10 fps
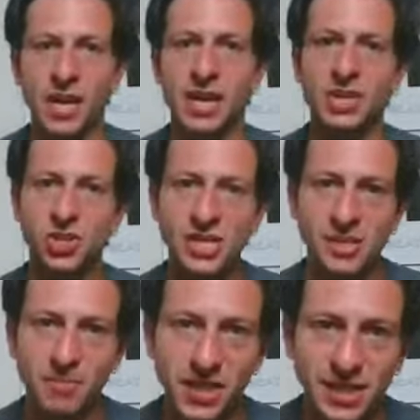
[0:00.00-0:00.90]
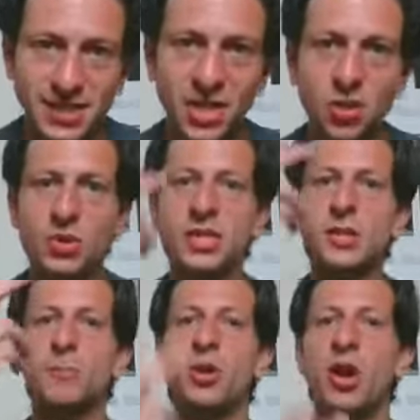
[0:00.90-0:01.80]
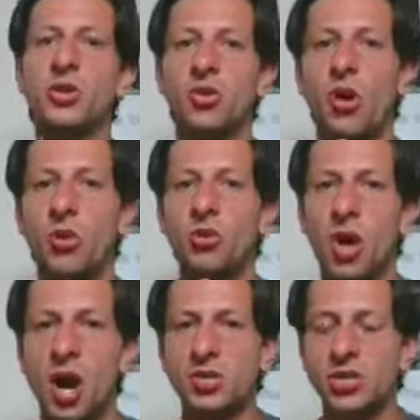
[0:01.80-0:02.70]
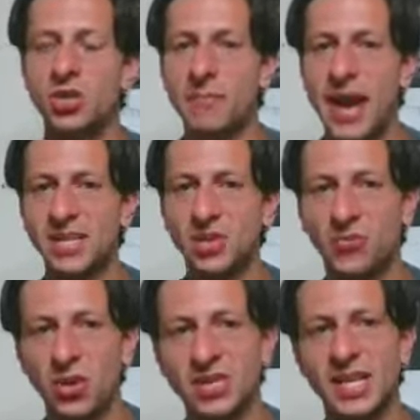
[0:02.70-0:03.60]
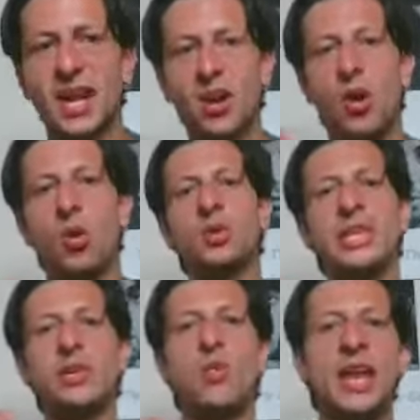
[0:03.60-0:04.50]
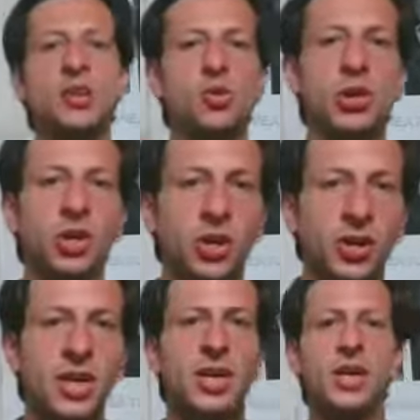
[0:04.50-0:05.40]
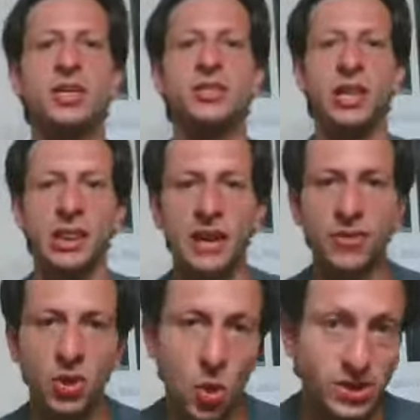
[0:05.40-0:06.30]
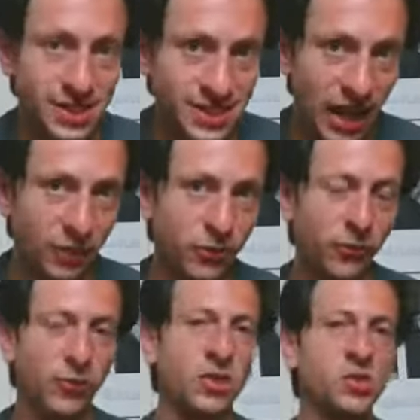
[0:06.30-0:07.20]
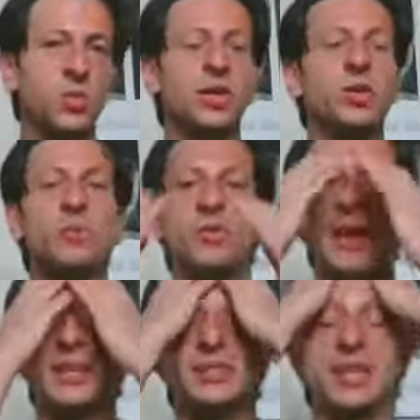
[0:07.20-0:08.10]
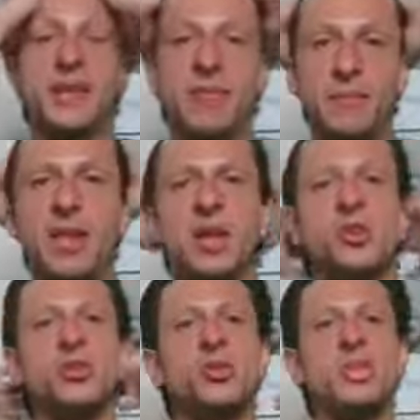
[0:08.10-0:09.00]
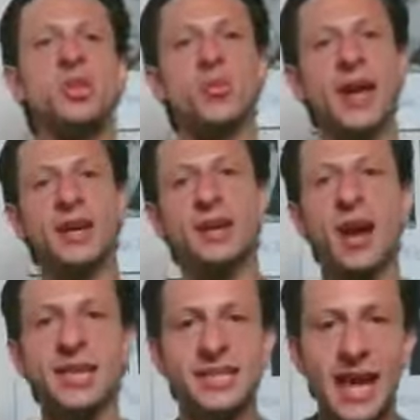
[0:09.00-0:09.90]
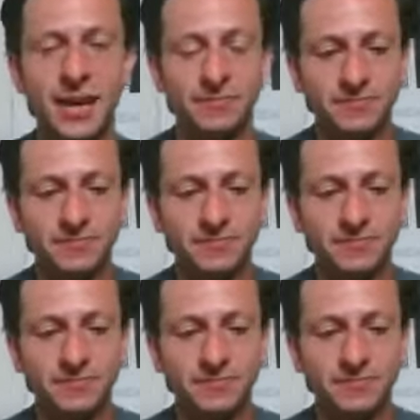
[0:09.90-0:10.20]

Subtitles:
It just means that you need to put on your own oxygen mask first, and only when you learn to love yourself first will you be ready to love them. So you need to recognize that